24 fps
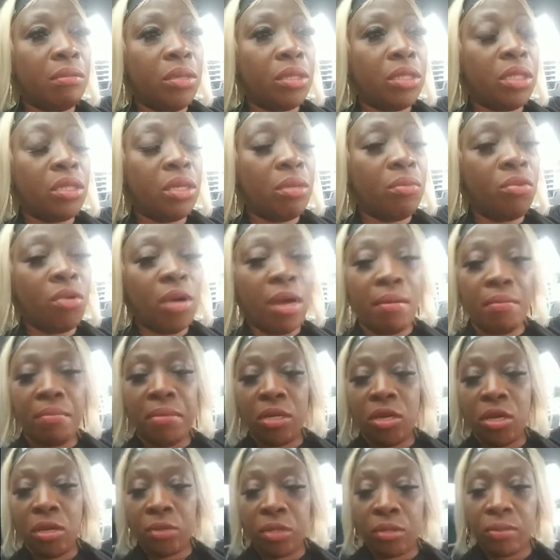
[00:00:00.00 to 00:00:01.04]
you know, I want to
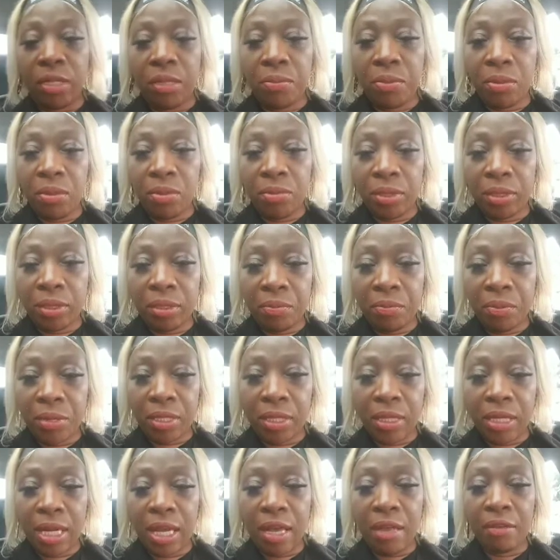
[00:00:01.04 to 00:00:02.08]
big up some of the people I see
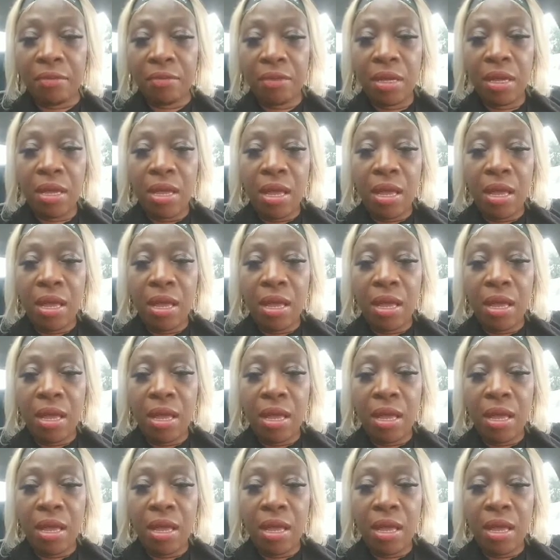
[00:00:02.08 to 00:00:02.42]
on the live.